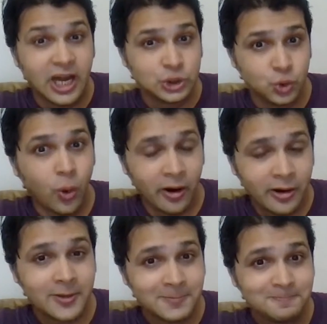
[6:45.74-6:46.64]
does
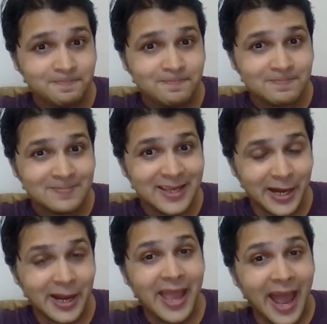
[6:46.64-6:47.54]
work.
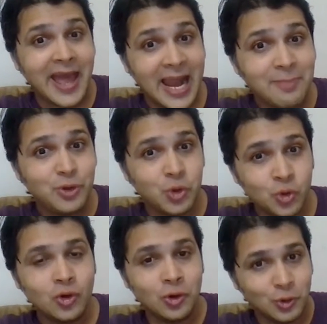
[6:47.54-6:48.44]
It can help
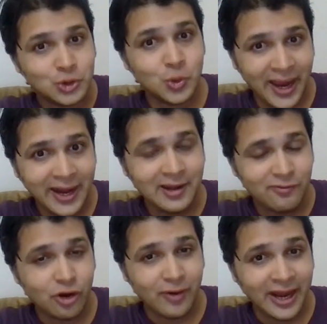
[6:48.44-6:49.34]
you lose weight if
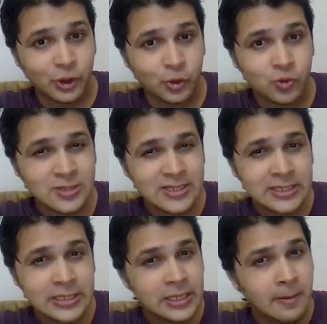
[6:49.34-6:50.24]
you're trying to,
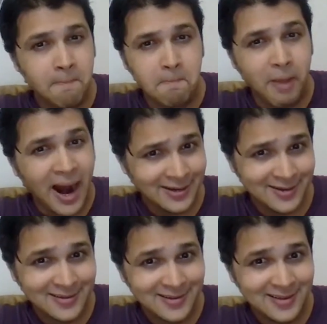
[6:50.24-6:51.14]
but
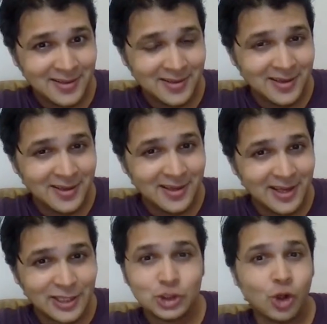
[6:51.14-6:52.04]

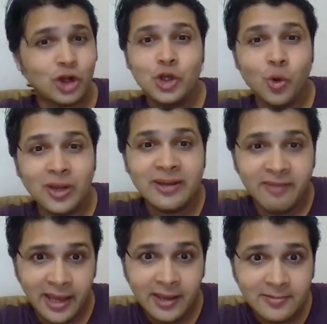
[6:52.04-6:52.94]
it's not the only way.